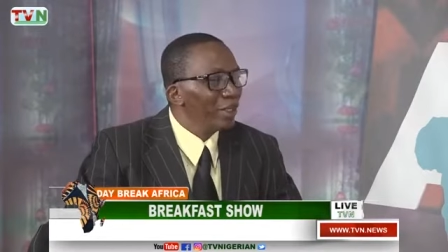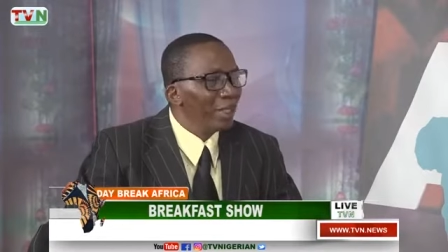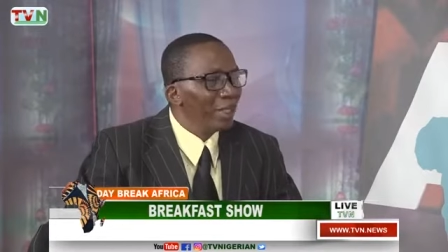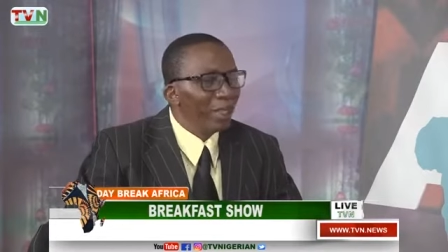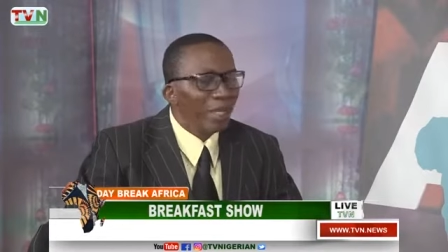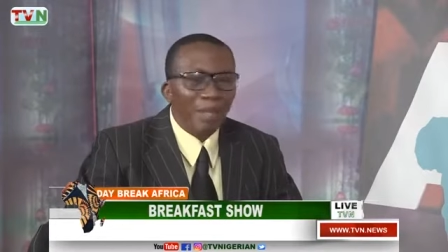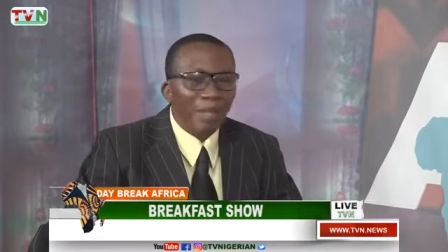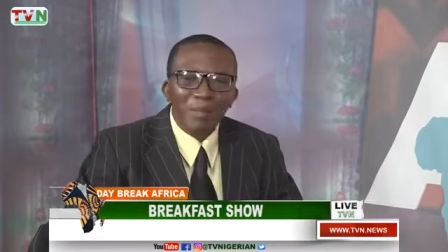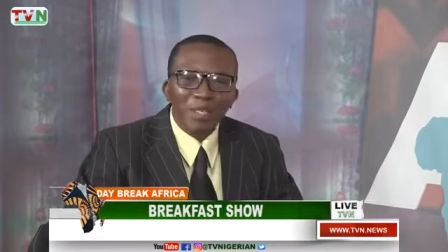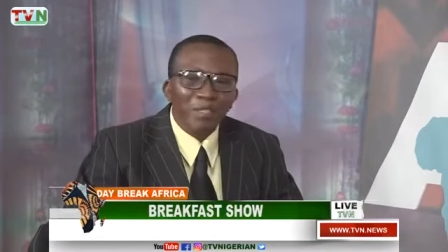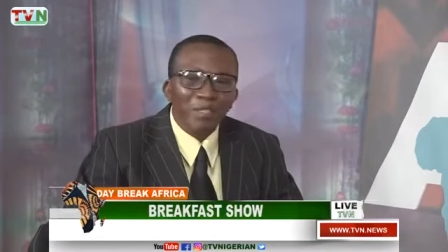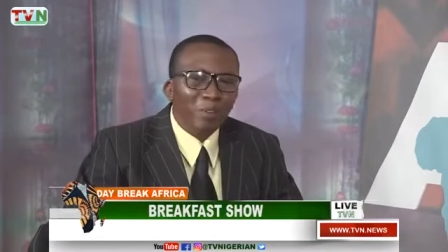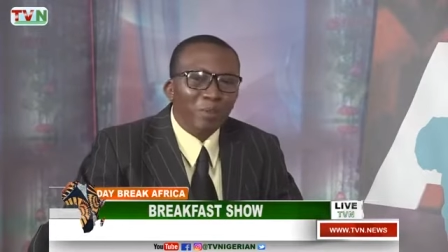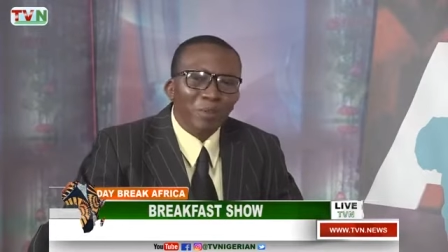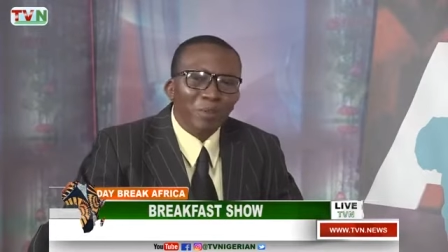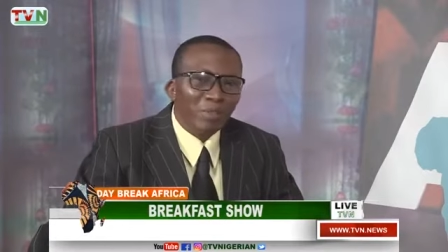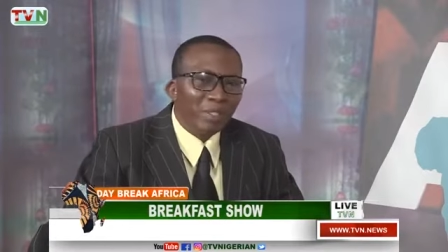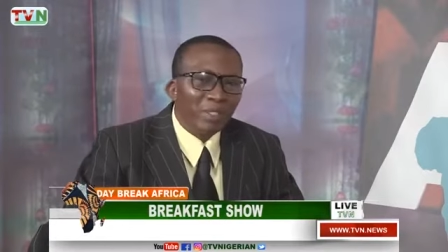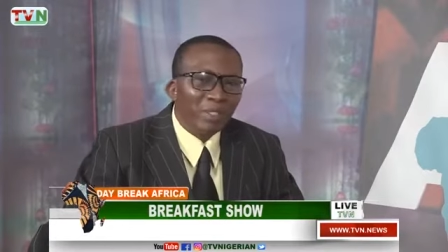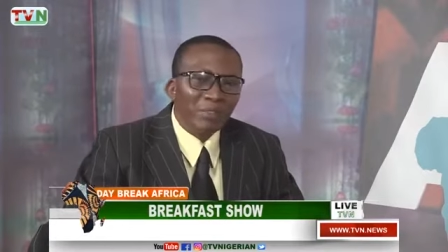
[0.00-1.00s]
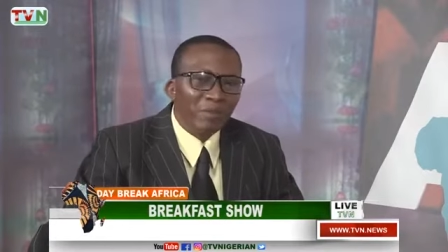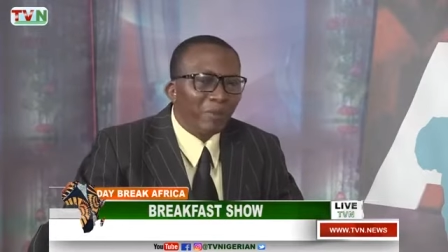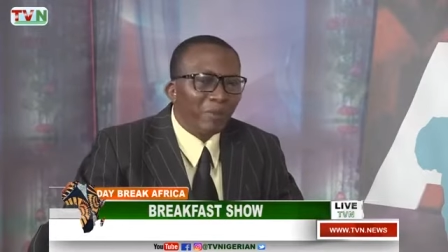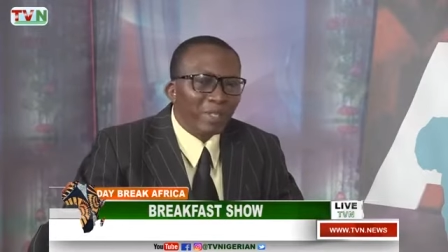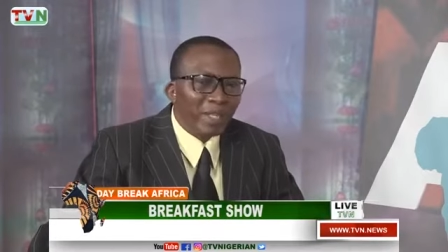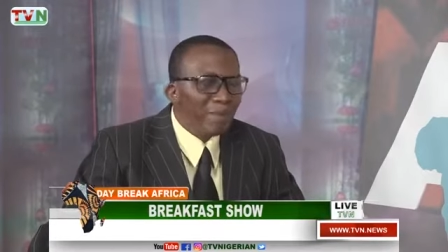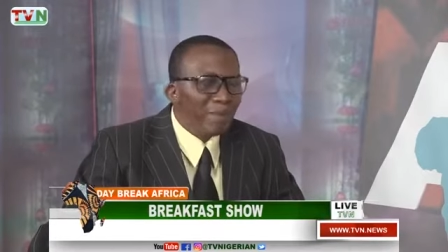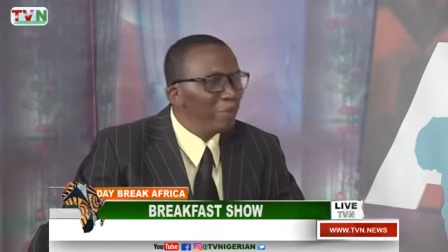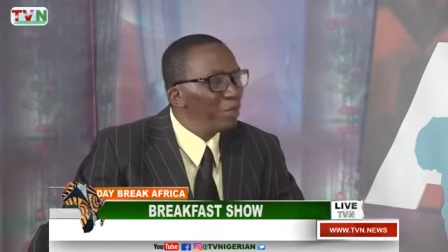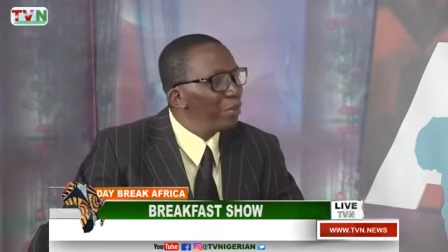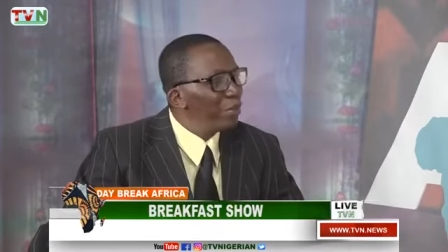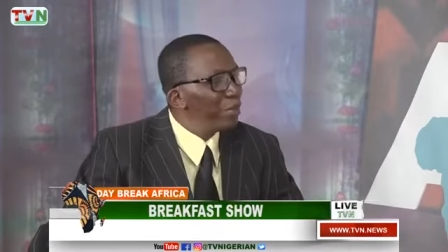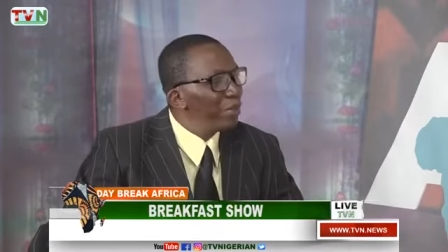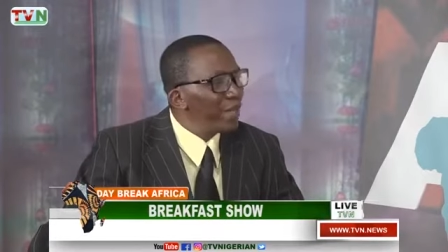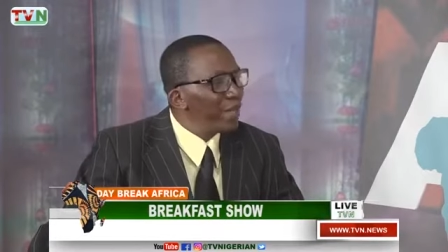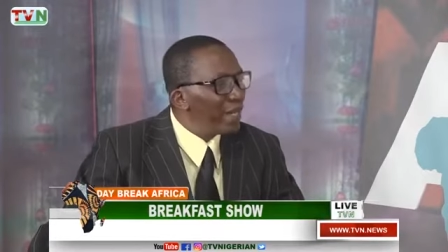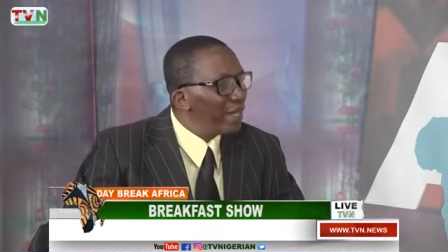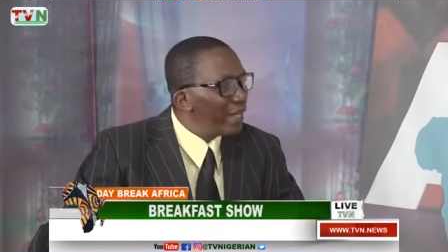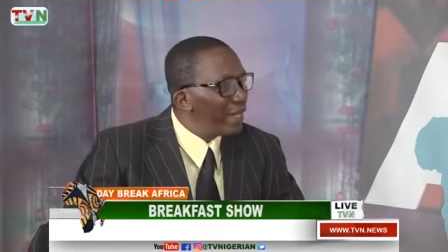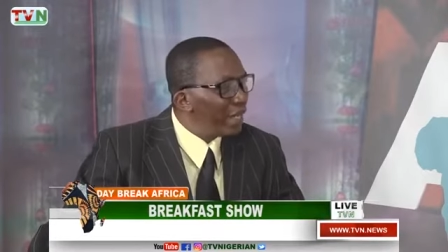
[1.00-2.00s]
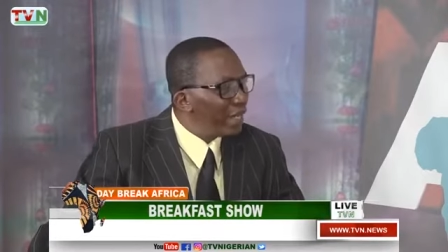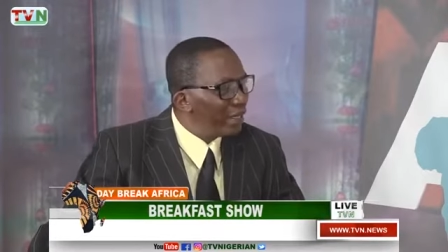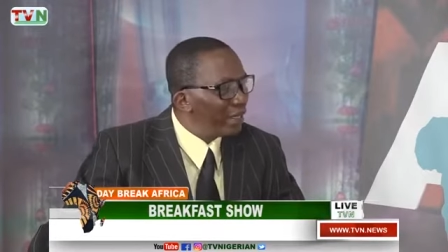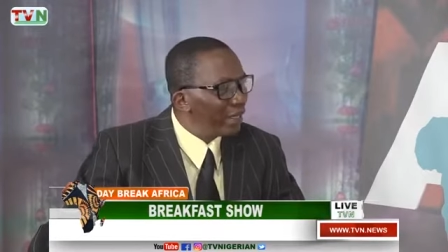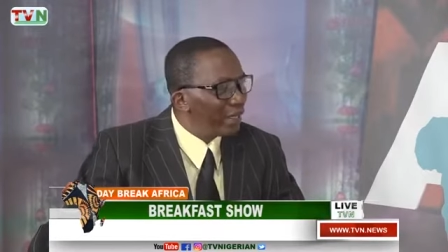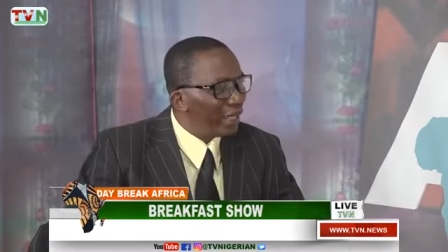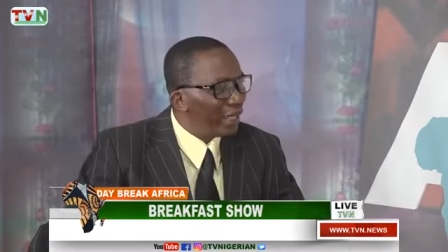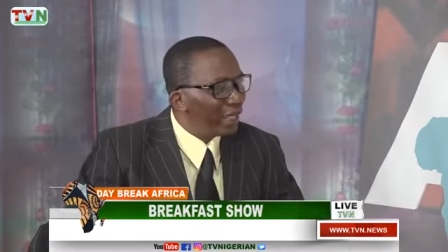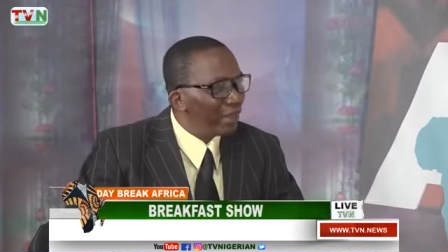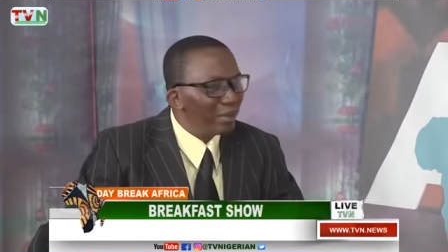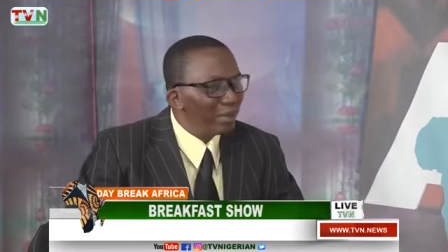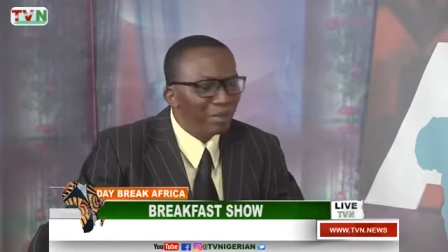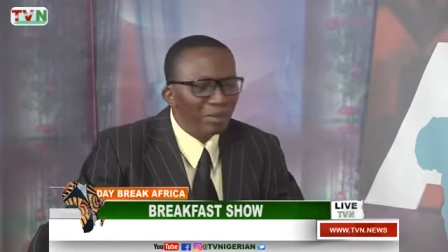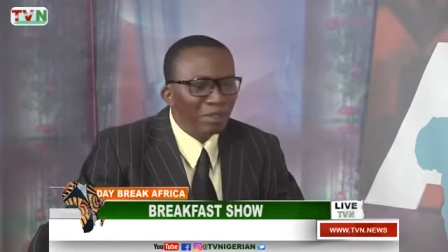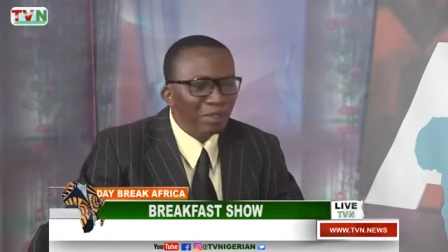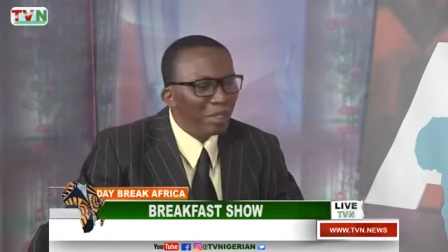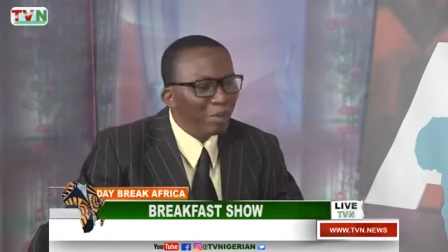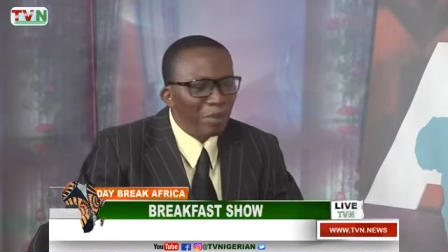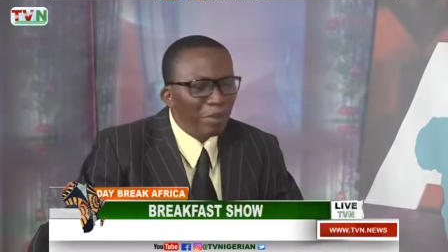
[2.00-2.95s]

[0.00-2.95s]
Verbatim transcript: I mean, so it, for them to be branded and